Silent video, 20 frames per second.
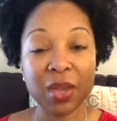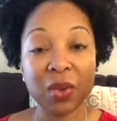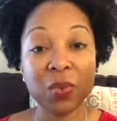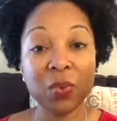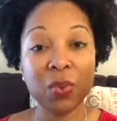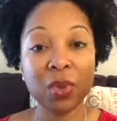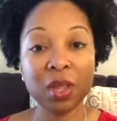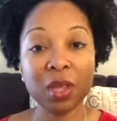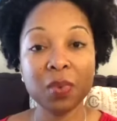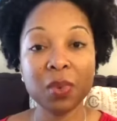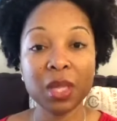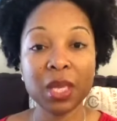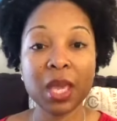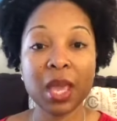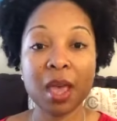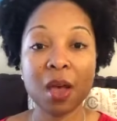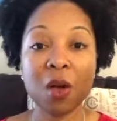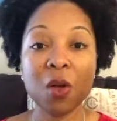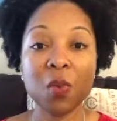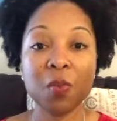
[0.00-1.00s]
think really, really
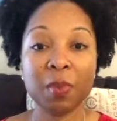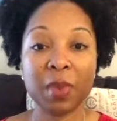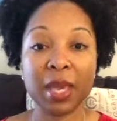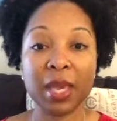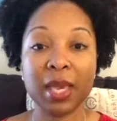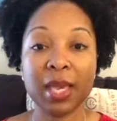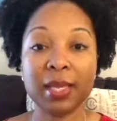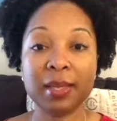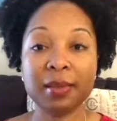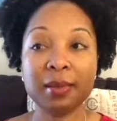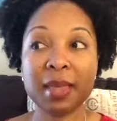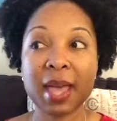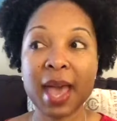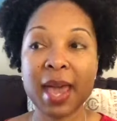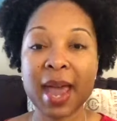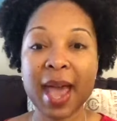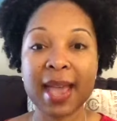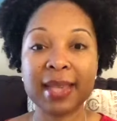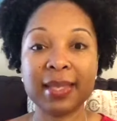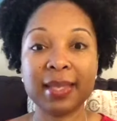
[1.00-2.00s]
helped me is
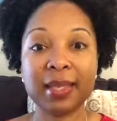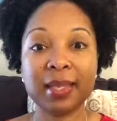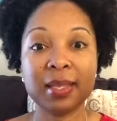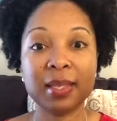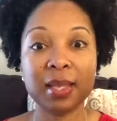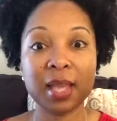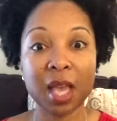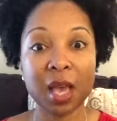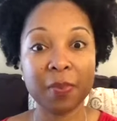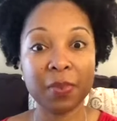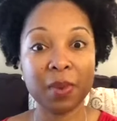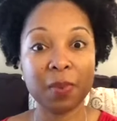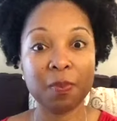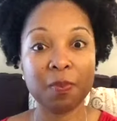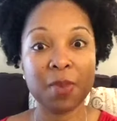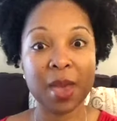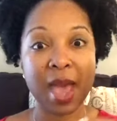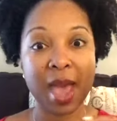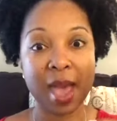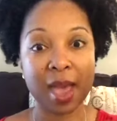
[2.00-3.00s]
that I stepped
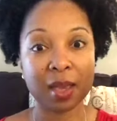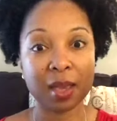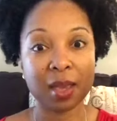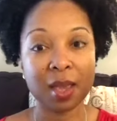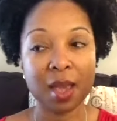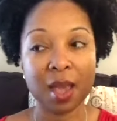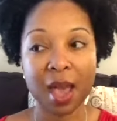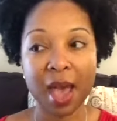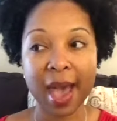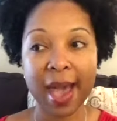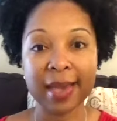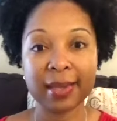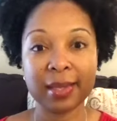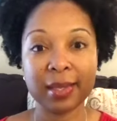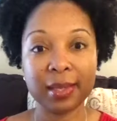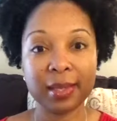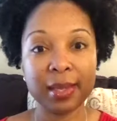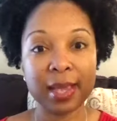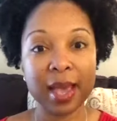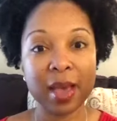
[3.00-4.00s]
back. I
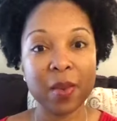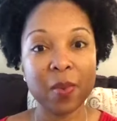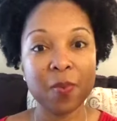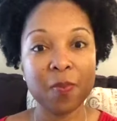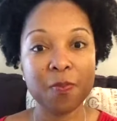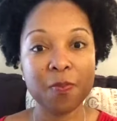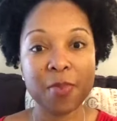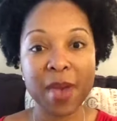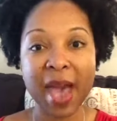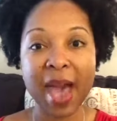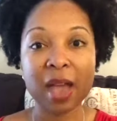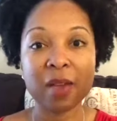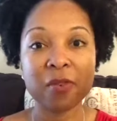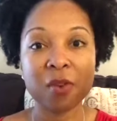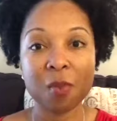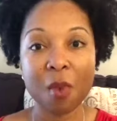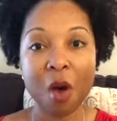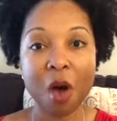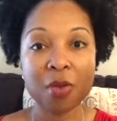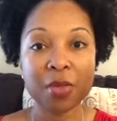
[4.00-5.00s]
stepped back
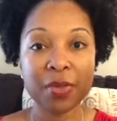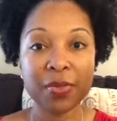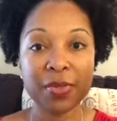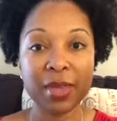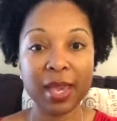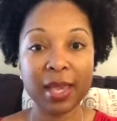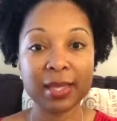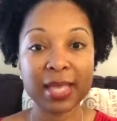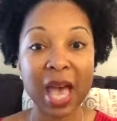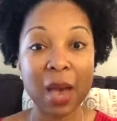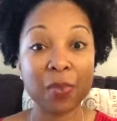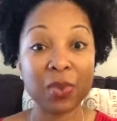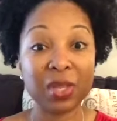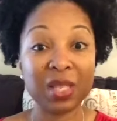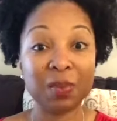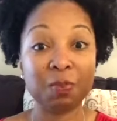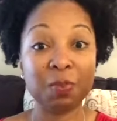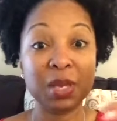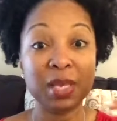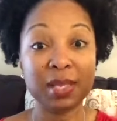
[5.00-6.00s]
from all the things I
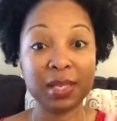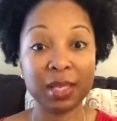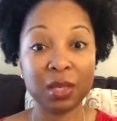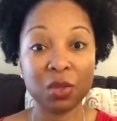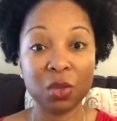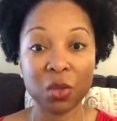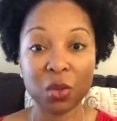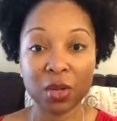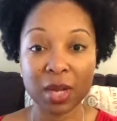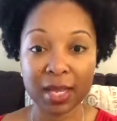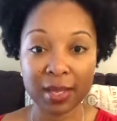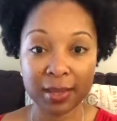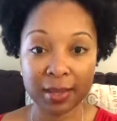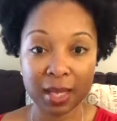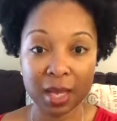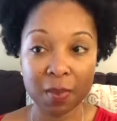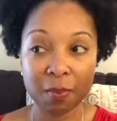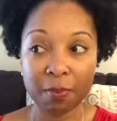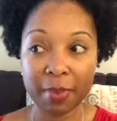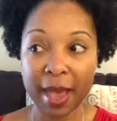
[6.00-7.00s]
was busy doing. I
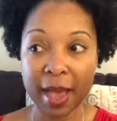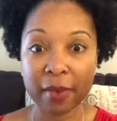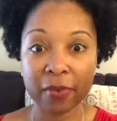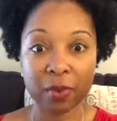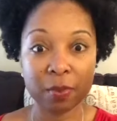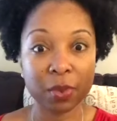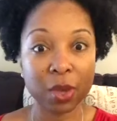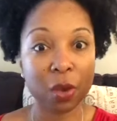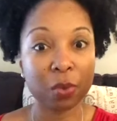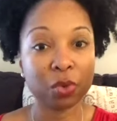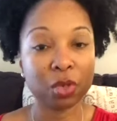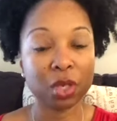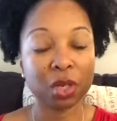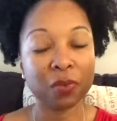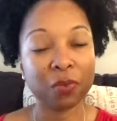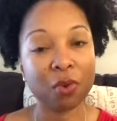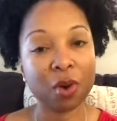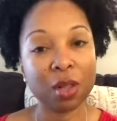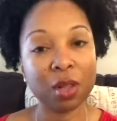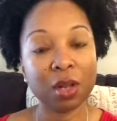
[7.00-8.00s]
stepped back from coaching
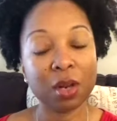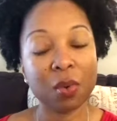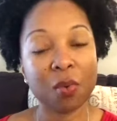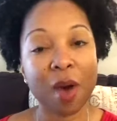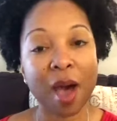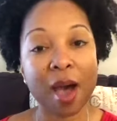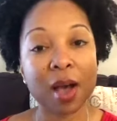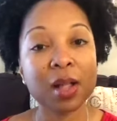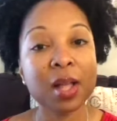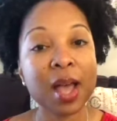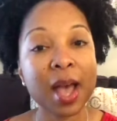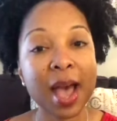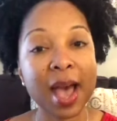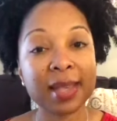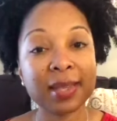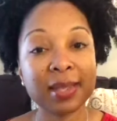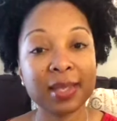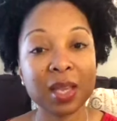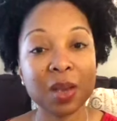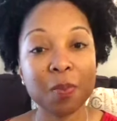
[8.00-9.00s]
for a little while.
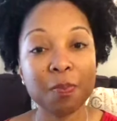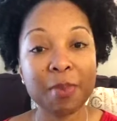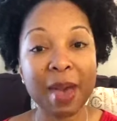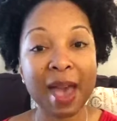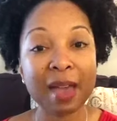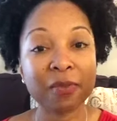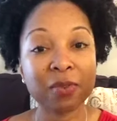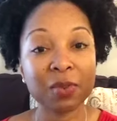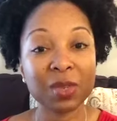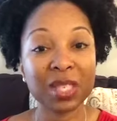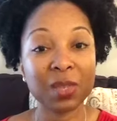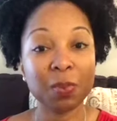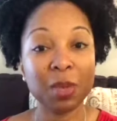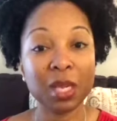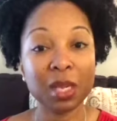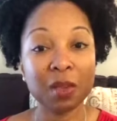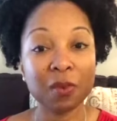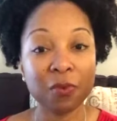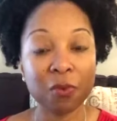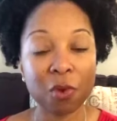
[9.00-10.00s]
I stepped back from
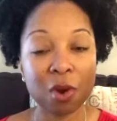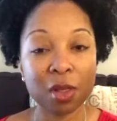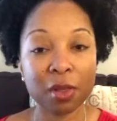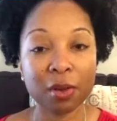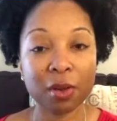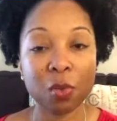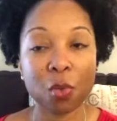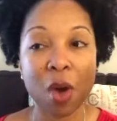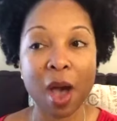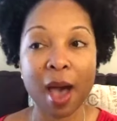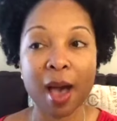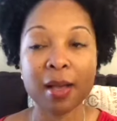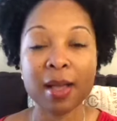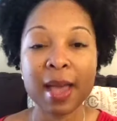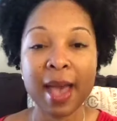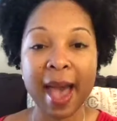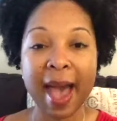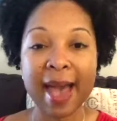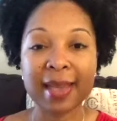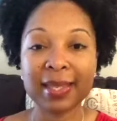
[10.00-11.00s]
speaking for a little while.
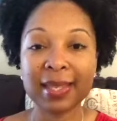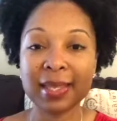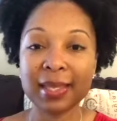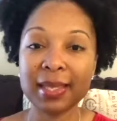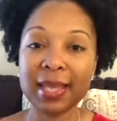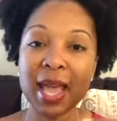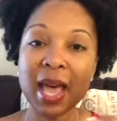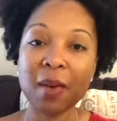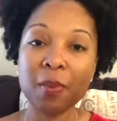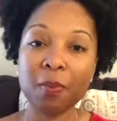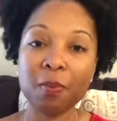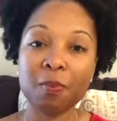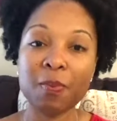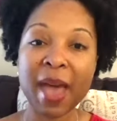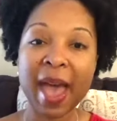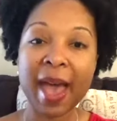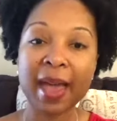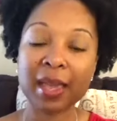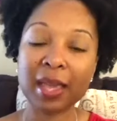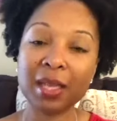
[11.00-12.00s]
I stepped
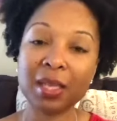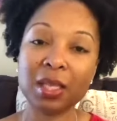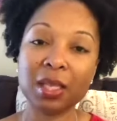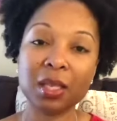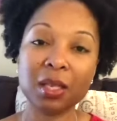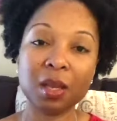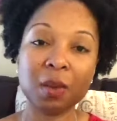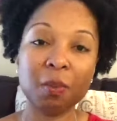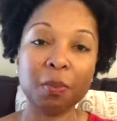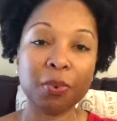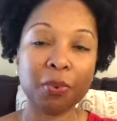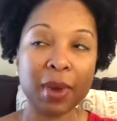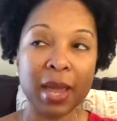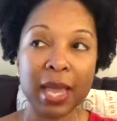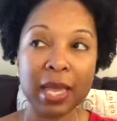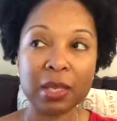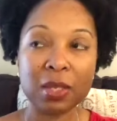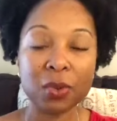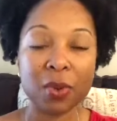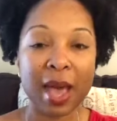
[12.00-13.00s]
back and took a
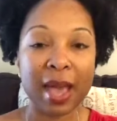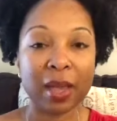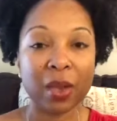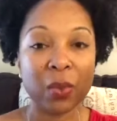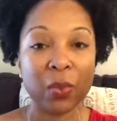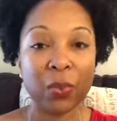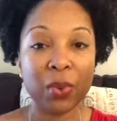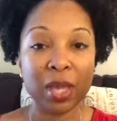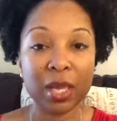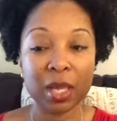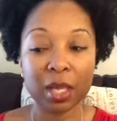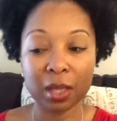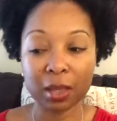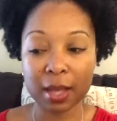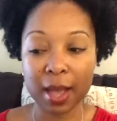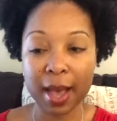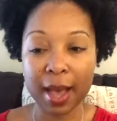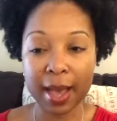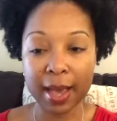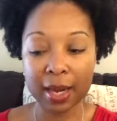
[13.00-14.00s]
break so I could
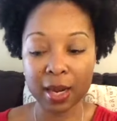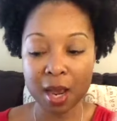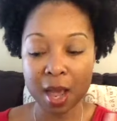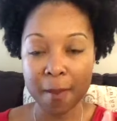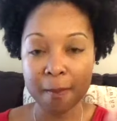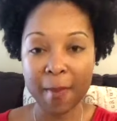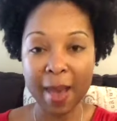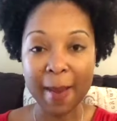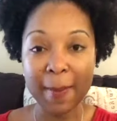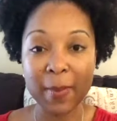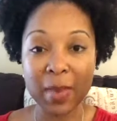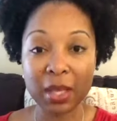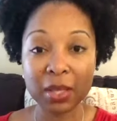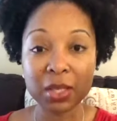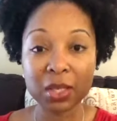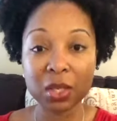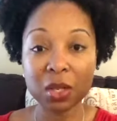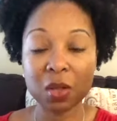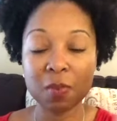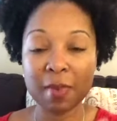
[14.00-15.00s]
realign my
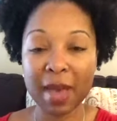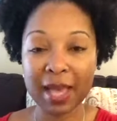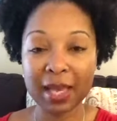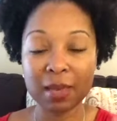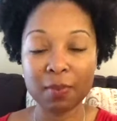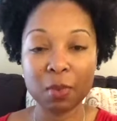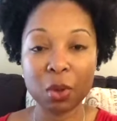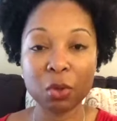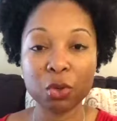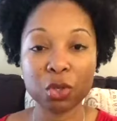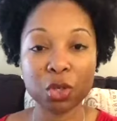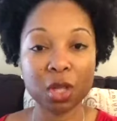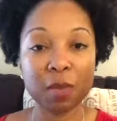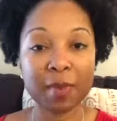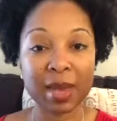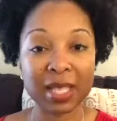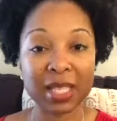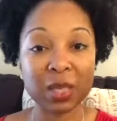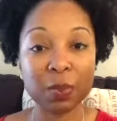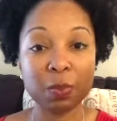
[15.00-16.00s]
mental, my emotional,
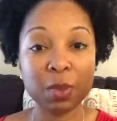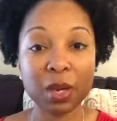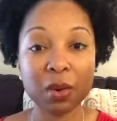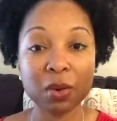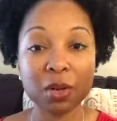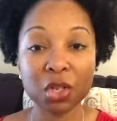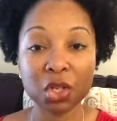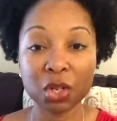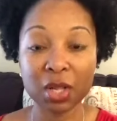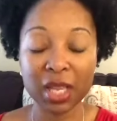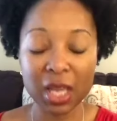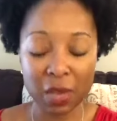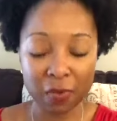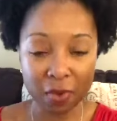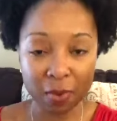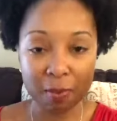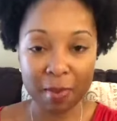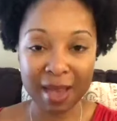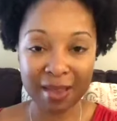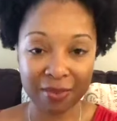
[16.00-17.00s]
and my spiritual, and
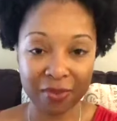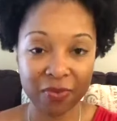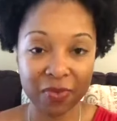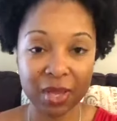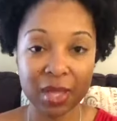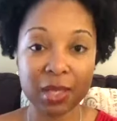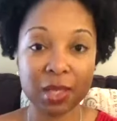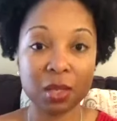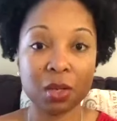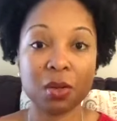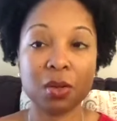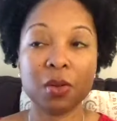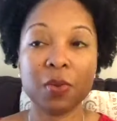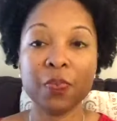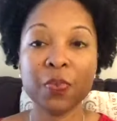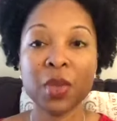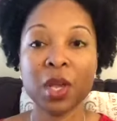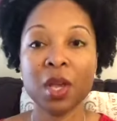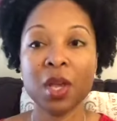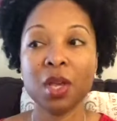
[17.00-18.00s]
even my
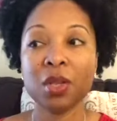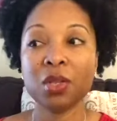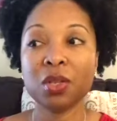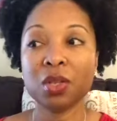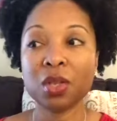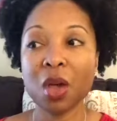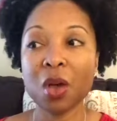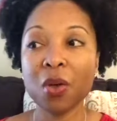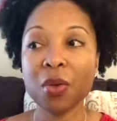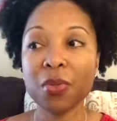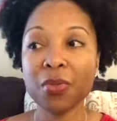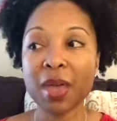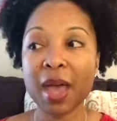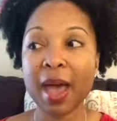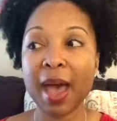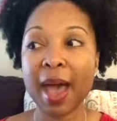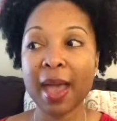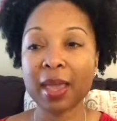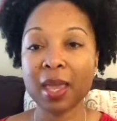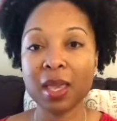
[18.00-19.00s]
physical, so
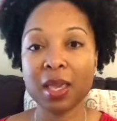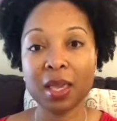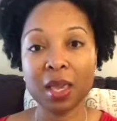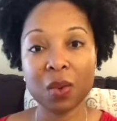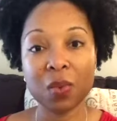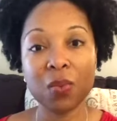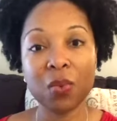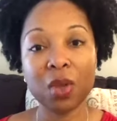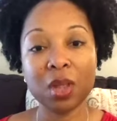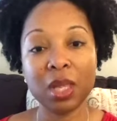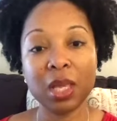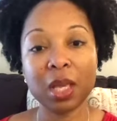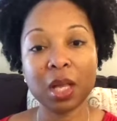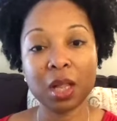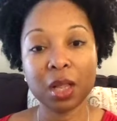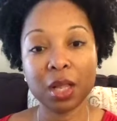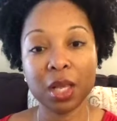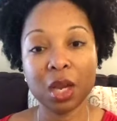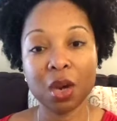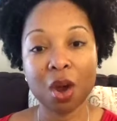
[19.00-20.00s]
that I can get really
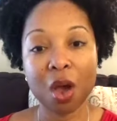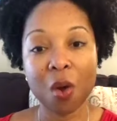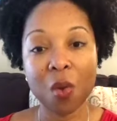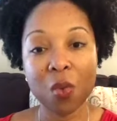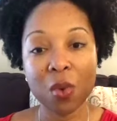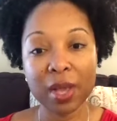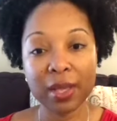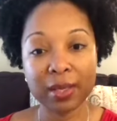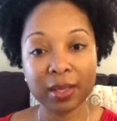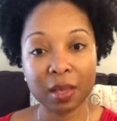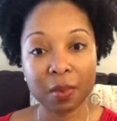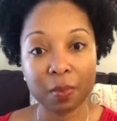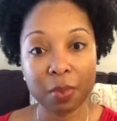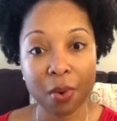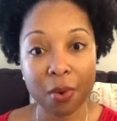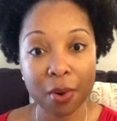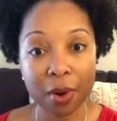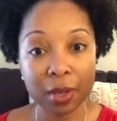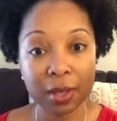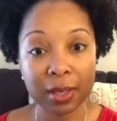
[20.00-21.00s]
clear on what's
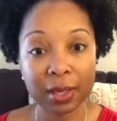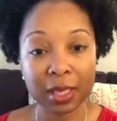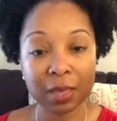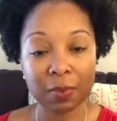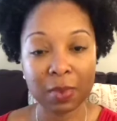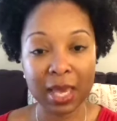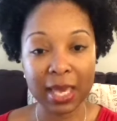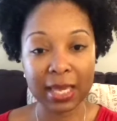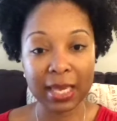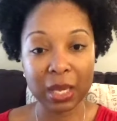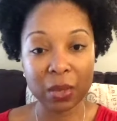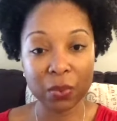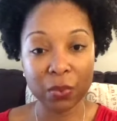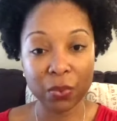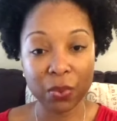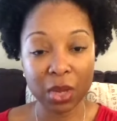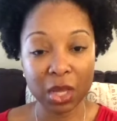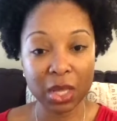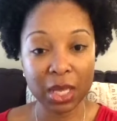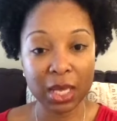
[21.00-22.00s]
important to me and get
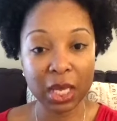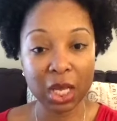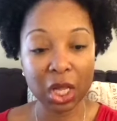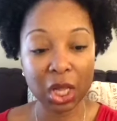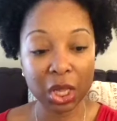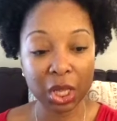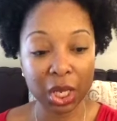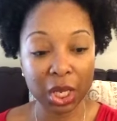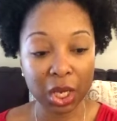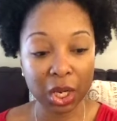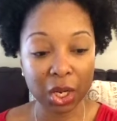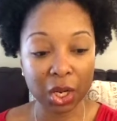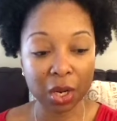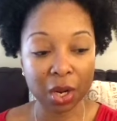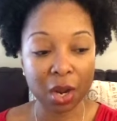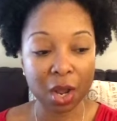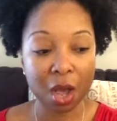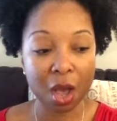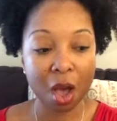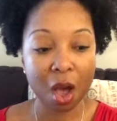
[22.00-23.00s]
really
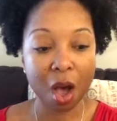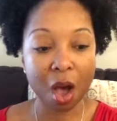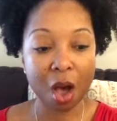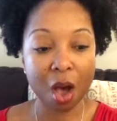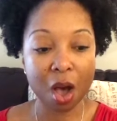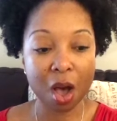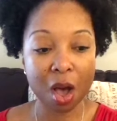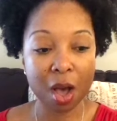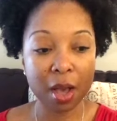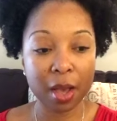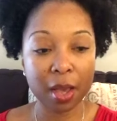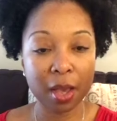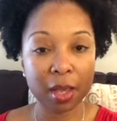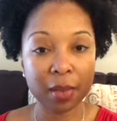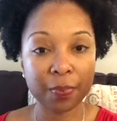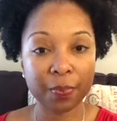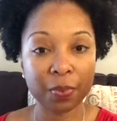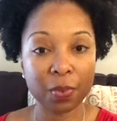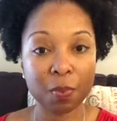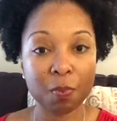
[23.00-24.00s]
clear
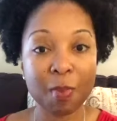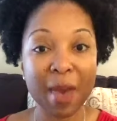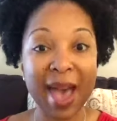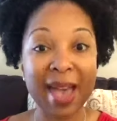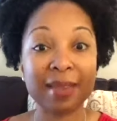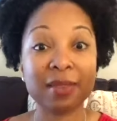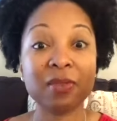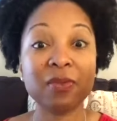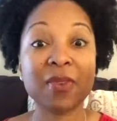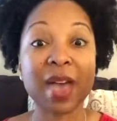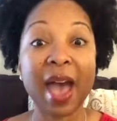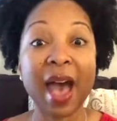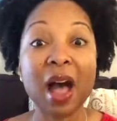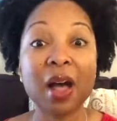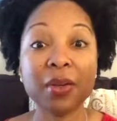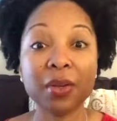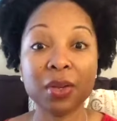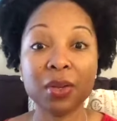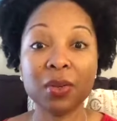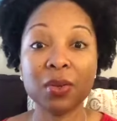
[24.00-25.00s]
on my
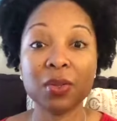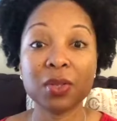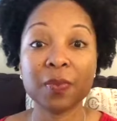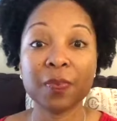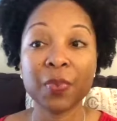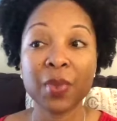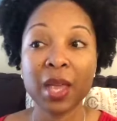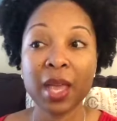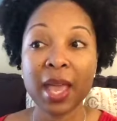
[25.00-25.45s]
values.